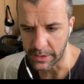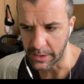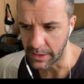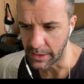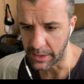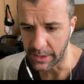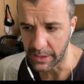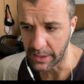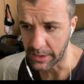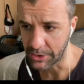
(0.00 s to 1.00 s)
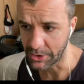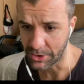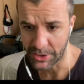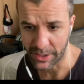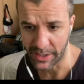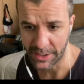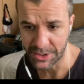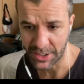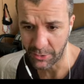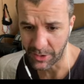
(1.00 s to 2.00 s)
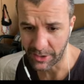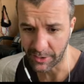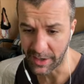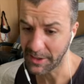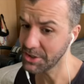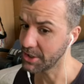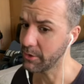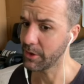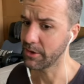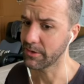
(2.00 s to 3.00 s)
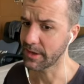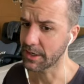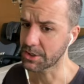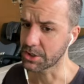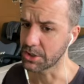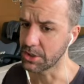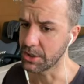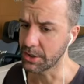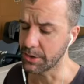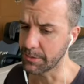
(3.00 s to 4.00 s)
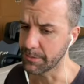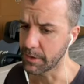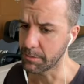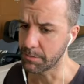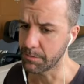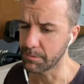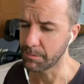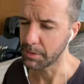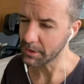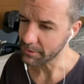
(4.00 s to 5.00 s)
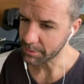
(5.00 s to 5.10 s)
And I could look at Generator. I think Generator is actually a bit of a